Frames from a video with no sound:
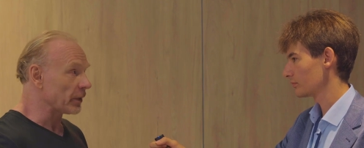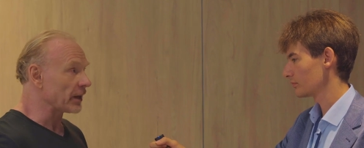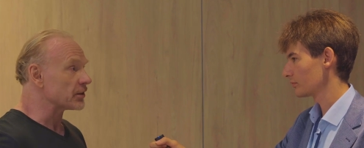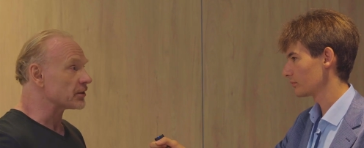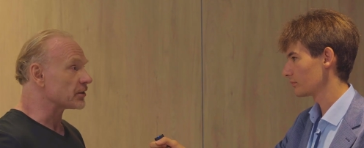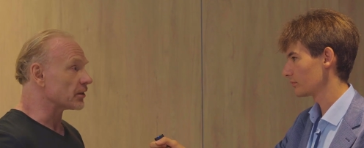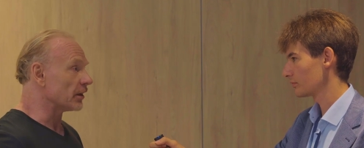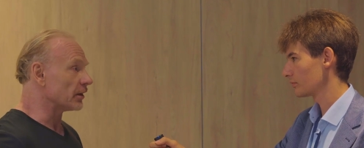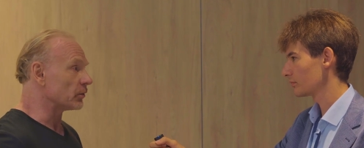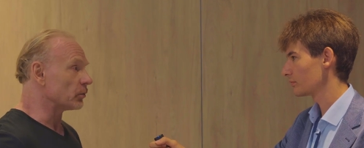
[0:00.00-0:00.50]
Speaker 1: the
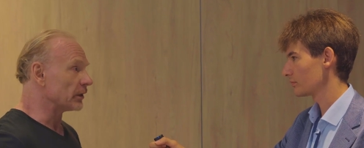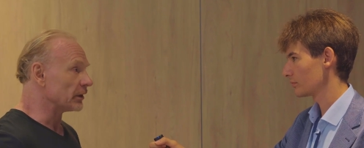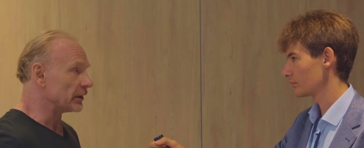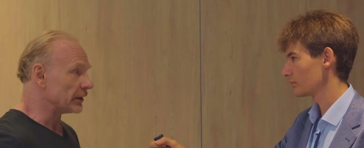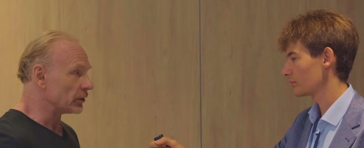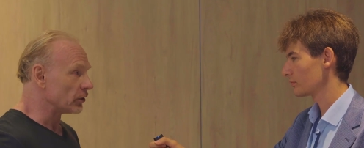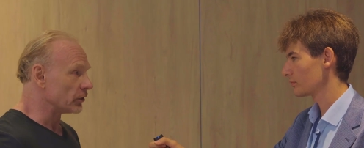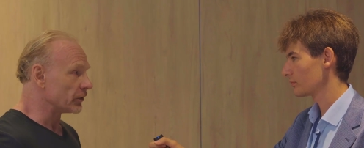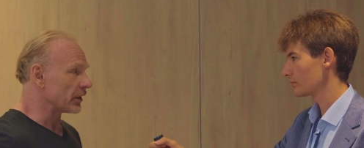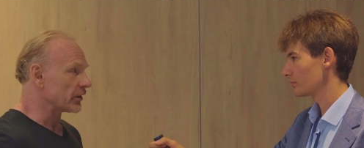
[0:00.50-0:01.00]
bedside when
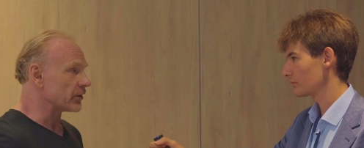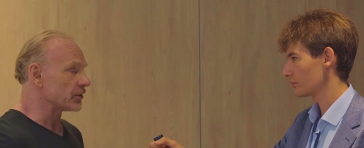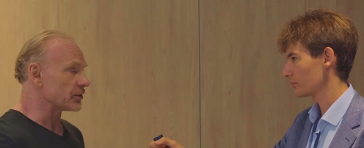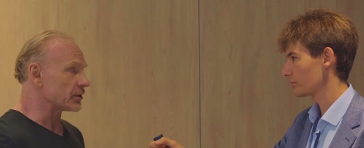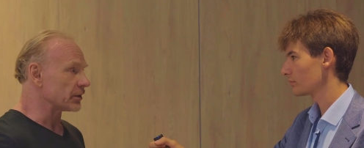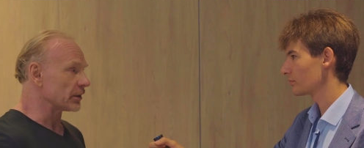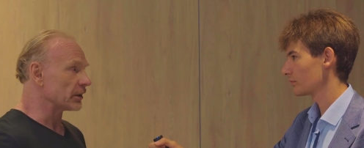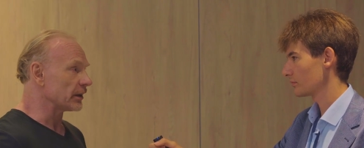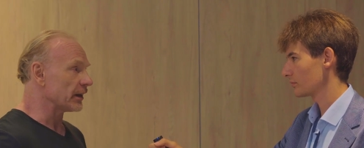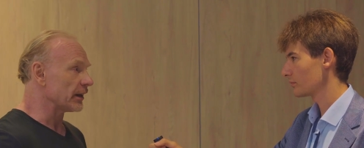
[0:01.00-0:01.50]
legal death is
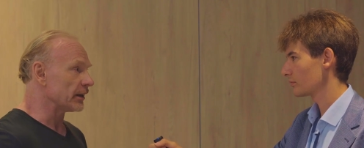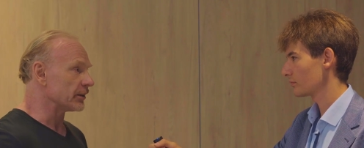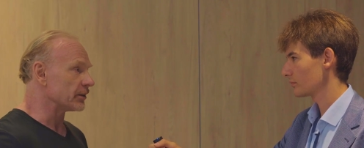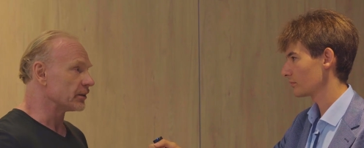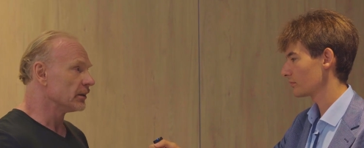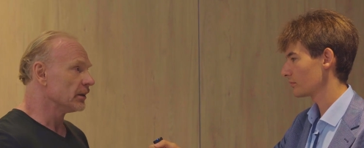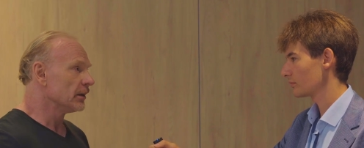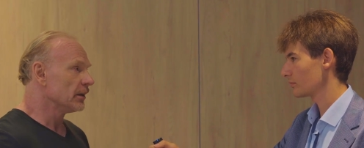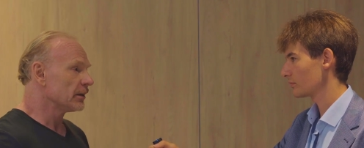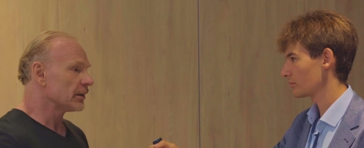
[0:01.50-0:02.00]
declared.
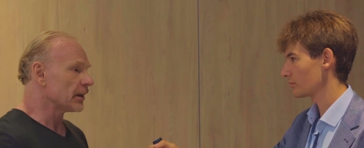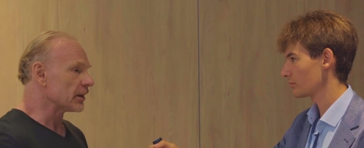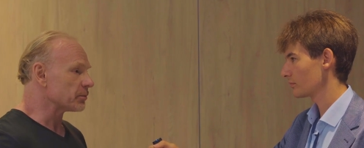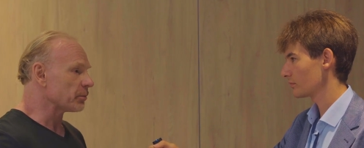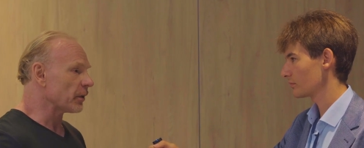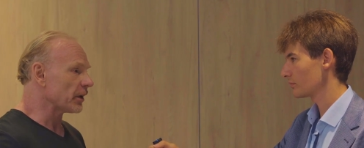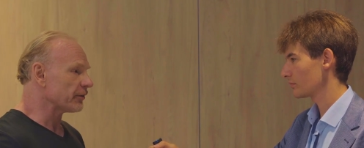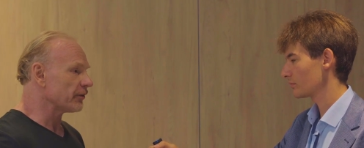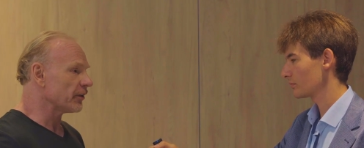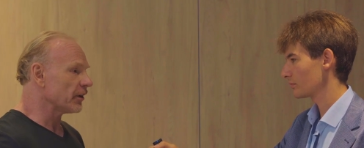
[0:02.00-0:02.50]
That's
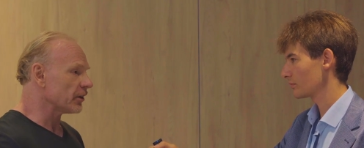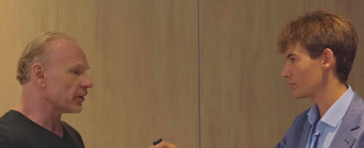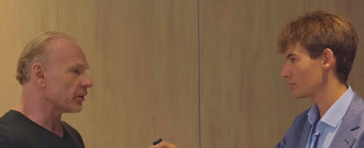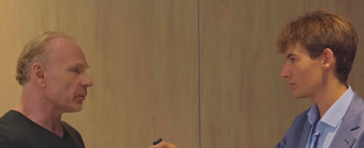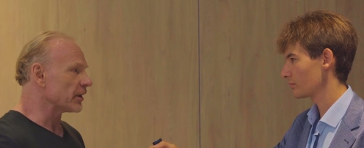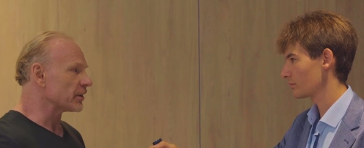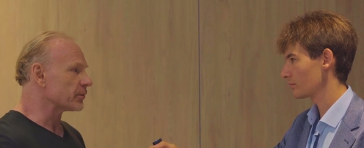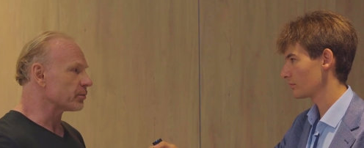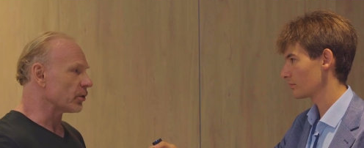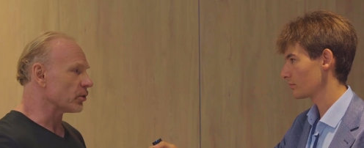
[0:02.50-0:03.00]
by far the
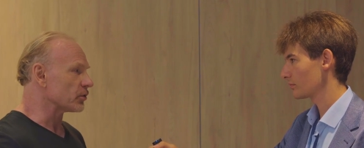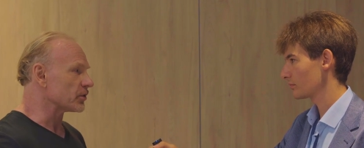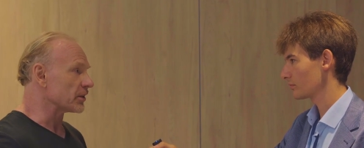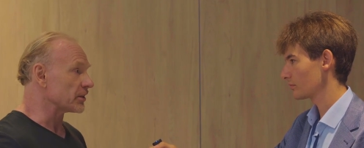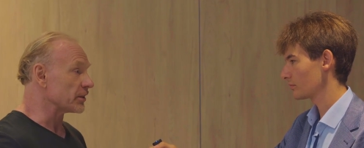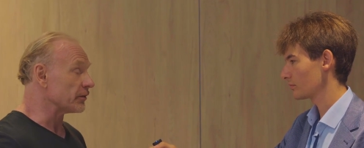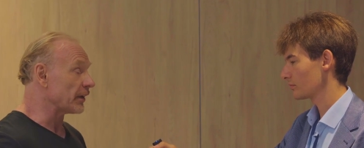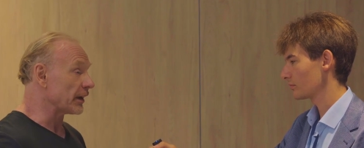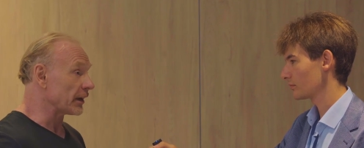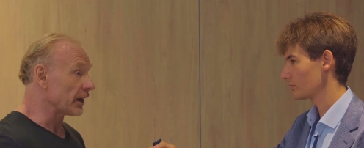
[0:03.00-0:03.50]
best process.
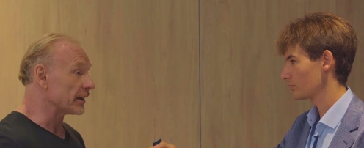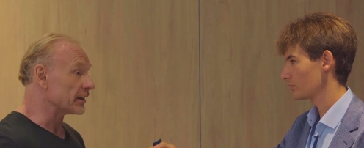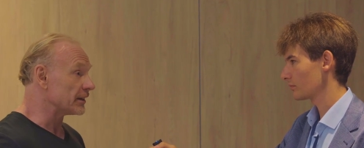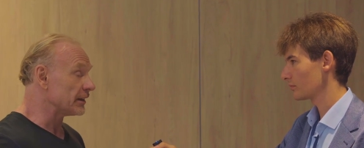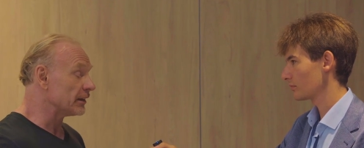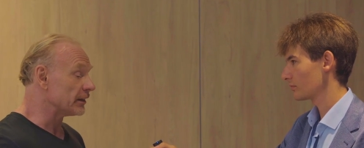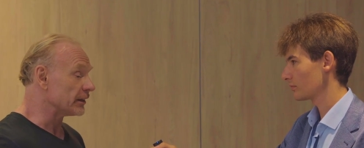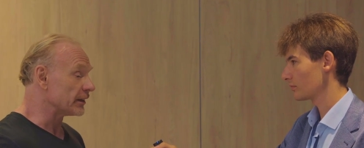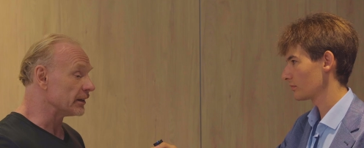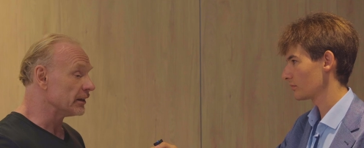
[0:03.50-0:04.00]
In fact,
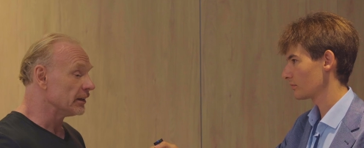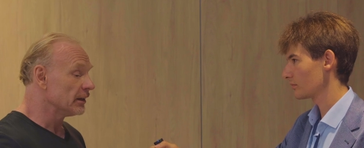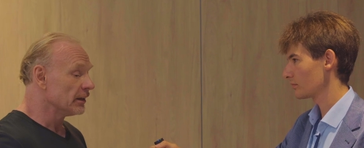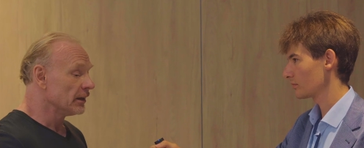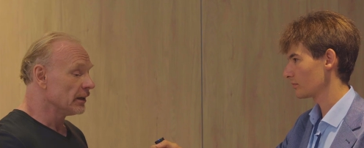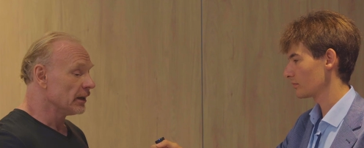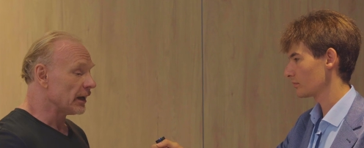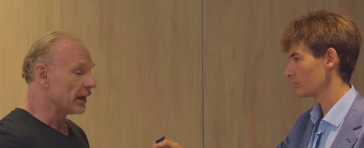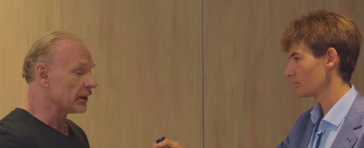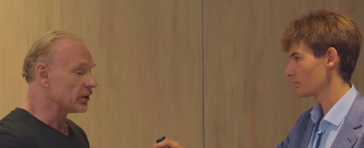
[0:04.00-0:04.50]
ideally,
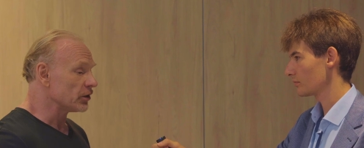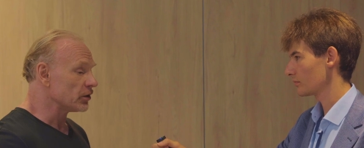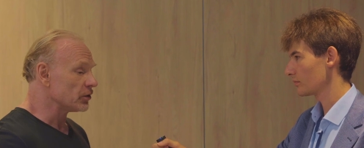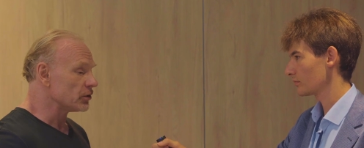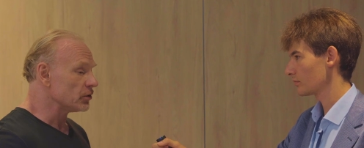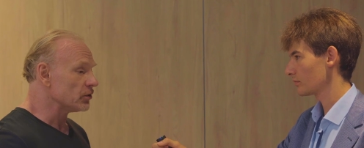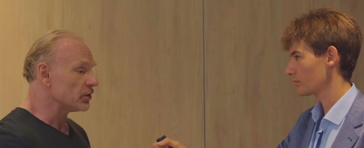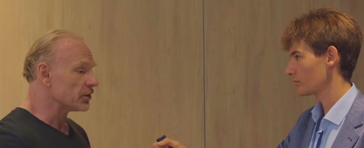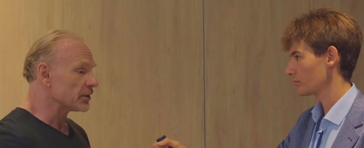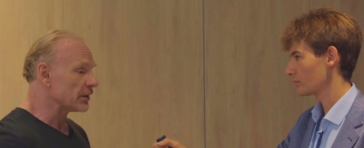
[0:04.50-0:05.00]
and you can
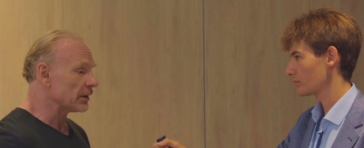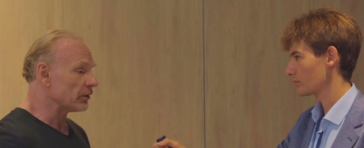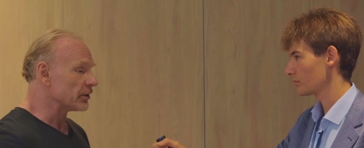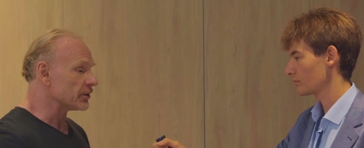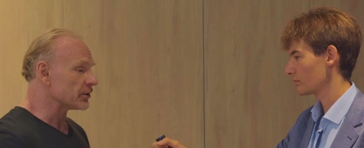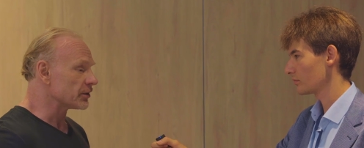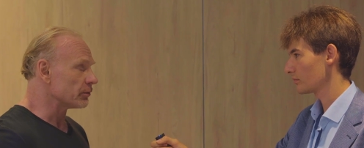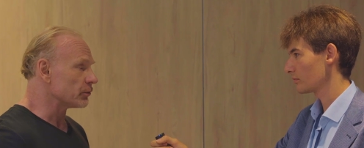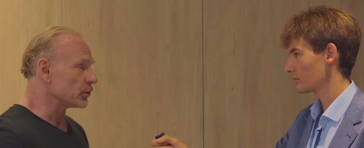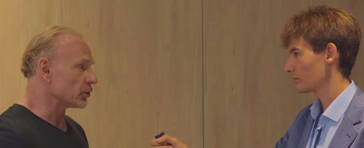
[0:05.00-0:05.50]
do this now in
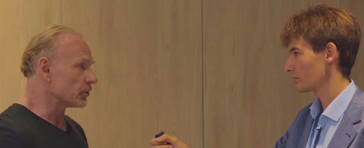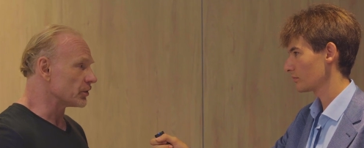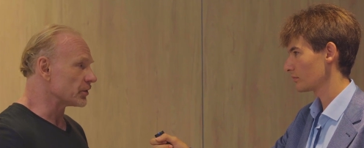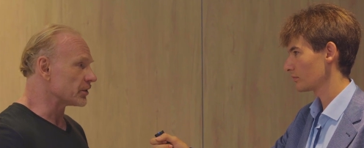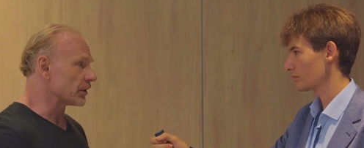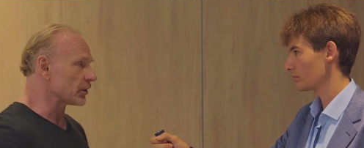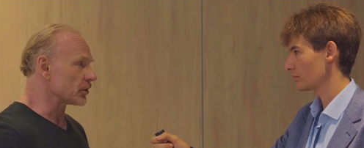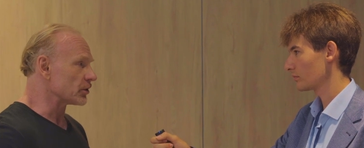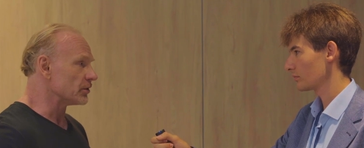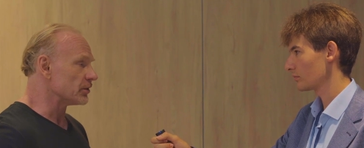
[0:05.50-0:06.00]
some
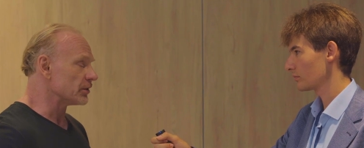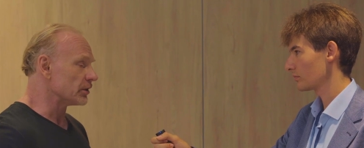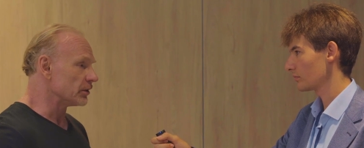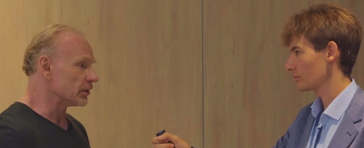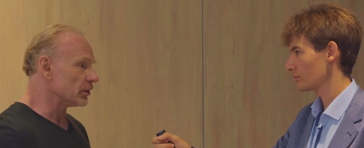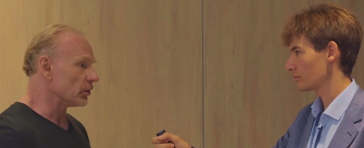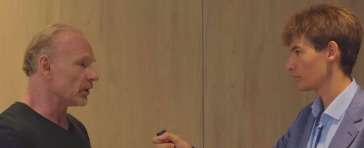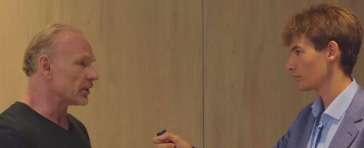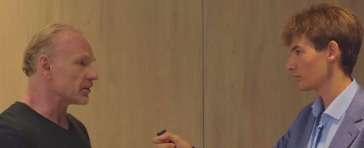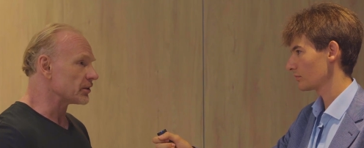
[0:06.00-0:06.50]
jurisdictions in the
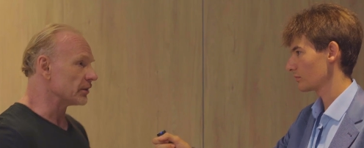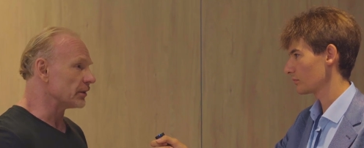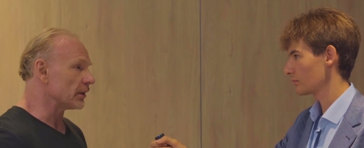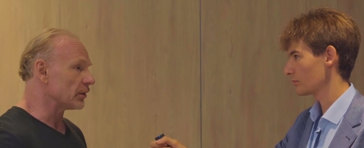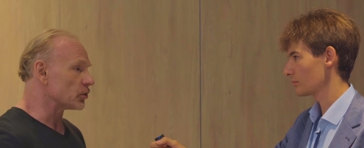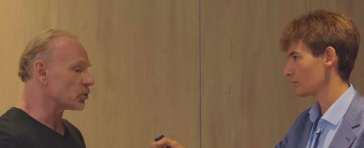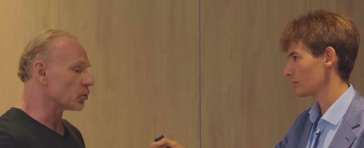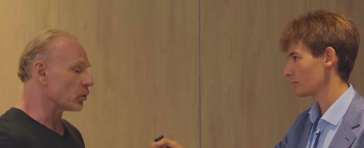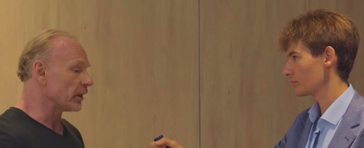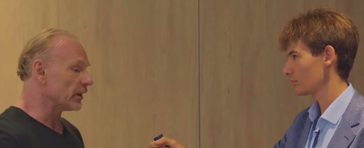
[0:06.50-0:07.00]
US and
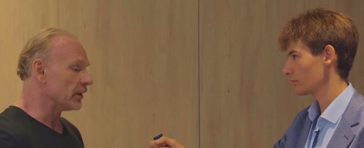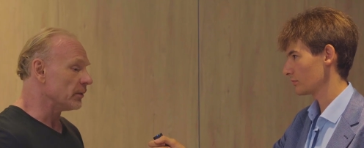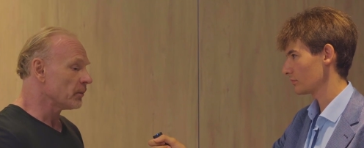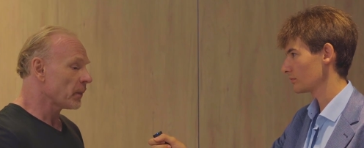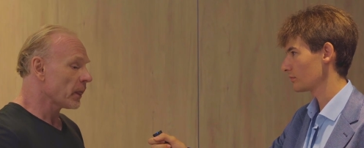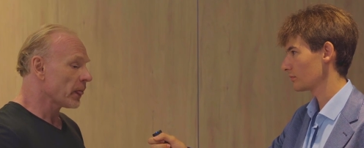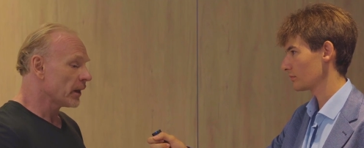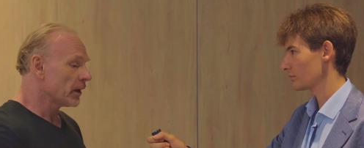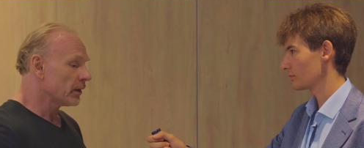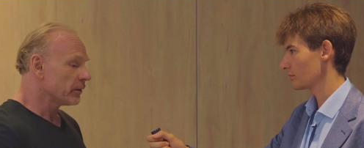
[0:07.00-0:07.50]
elsewhere,
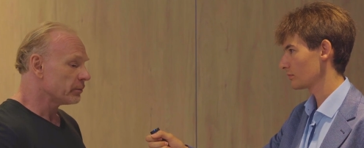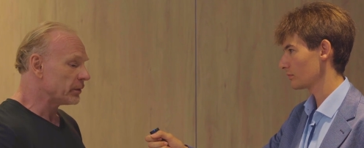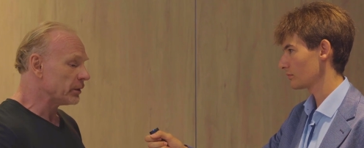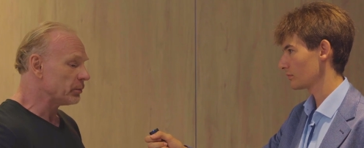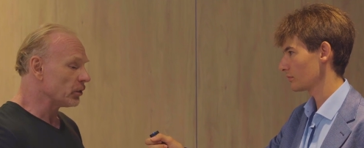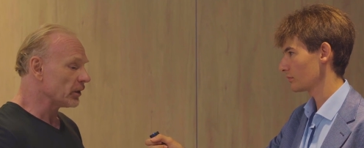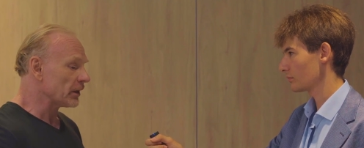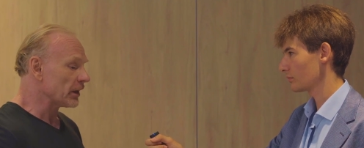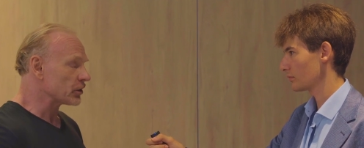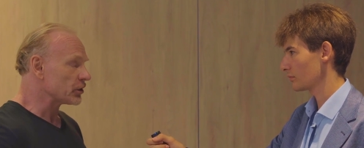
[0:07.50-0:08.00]

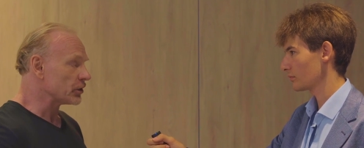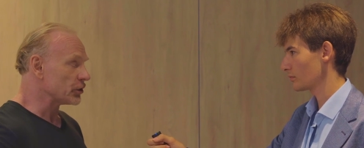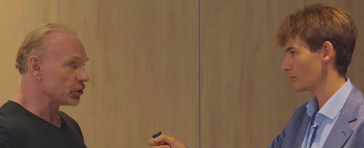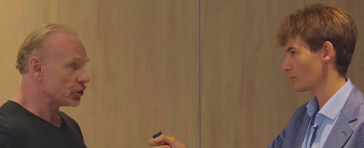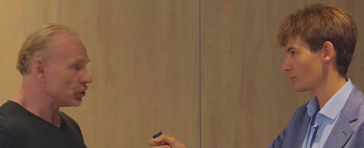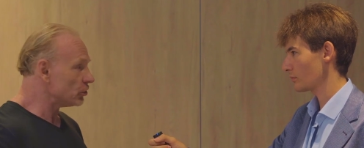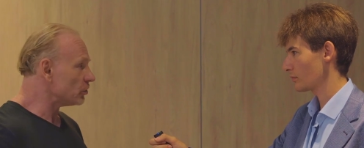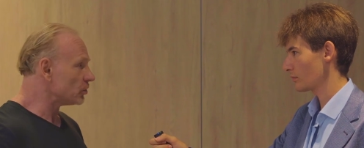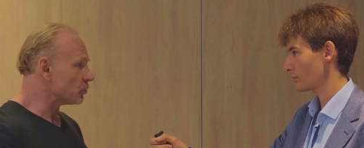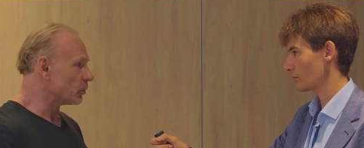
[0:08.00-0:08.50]
people can actually
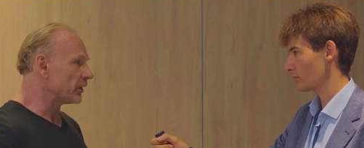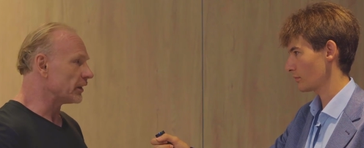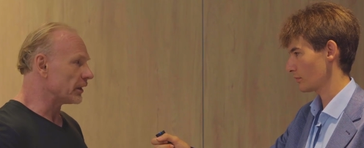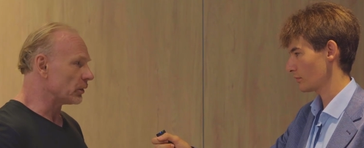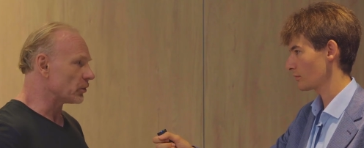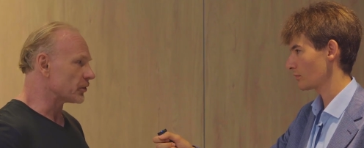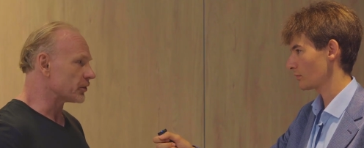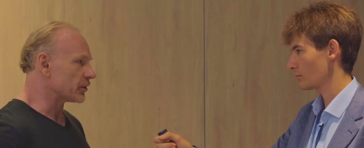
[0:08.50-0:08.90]
choose when they